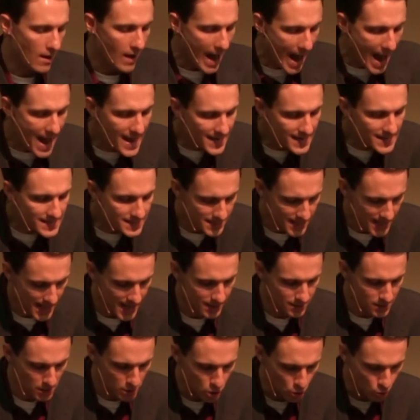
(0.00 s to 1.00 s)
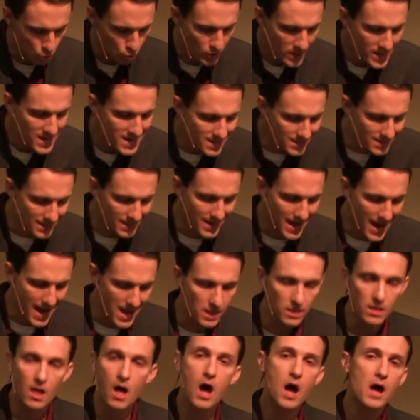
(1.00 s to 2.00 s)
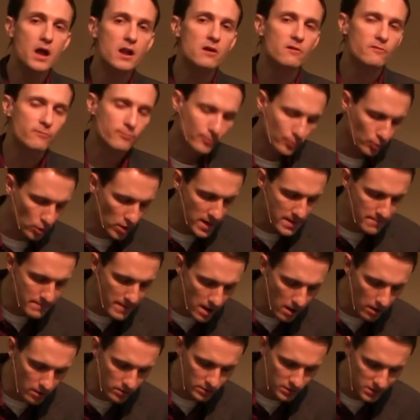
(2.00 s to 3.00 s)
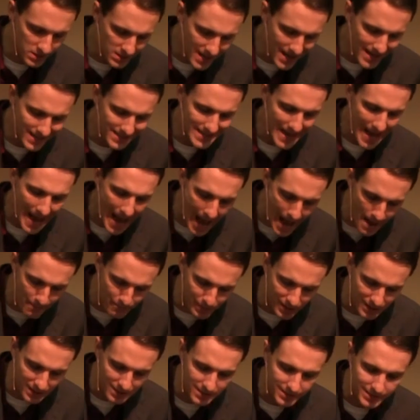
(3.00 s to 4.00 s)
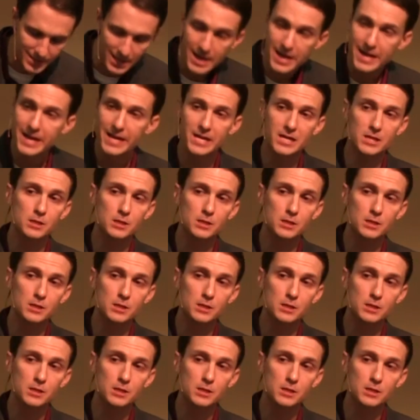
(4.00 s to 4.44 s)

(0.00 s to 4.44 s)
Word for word: Now, I contend that the reason a lot of premarital sex happens